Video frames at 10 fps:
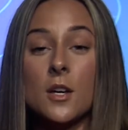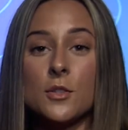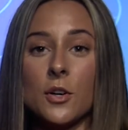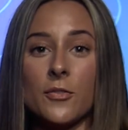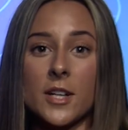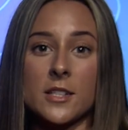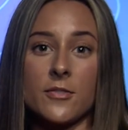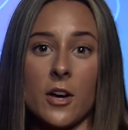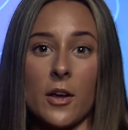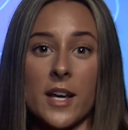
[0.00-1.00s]
Don't forget to
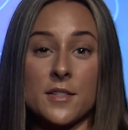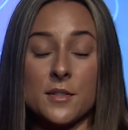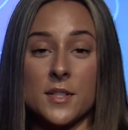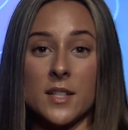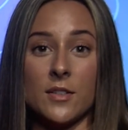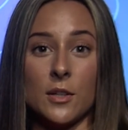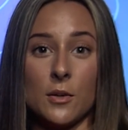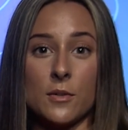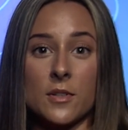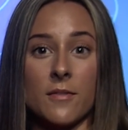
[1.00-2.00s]
follow SUTV
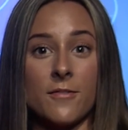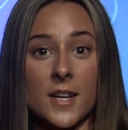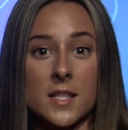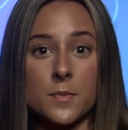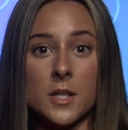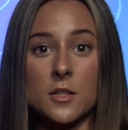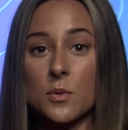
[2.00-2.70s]
News on Facebook,